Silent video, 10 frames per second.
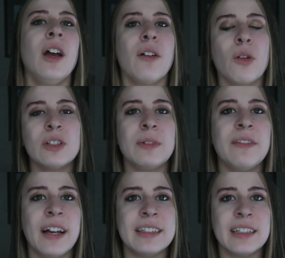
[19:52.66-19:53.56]
Of course, we
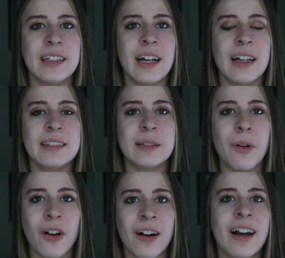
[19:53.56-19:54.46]
find
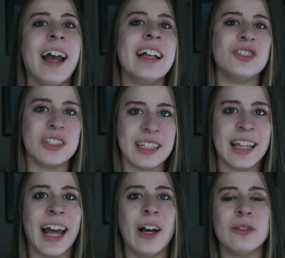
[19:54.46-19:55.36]
Samara and she's in
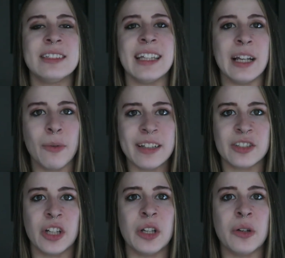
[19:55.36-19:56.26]
the house and they
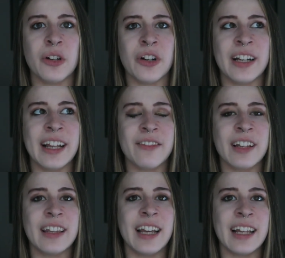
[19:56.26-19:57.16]
rescue her and
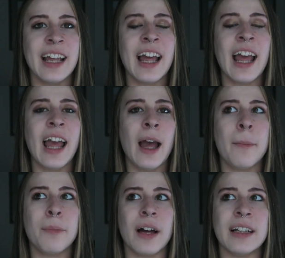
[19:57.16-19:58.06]
everything,
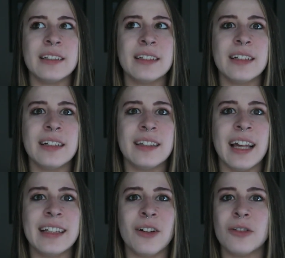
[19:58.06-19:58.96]
but
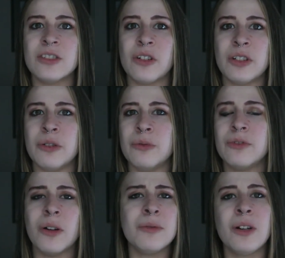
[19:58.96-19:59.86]
then also you
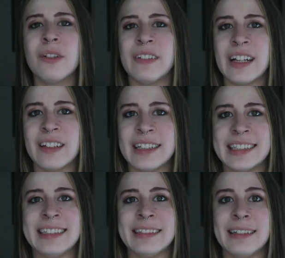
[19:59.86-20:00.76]
don't know if
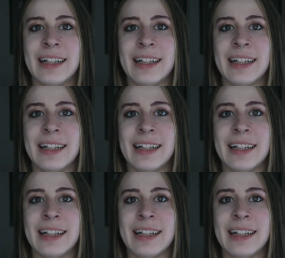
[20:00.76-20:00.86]
Nicholas is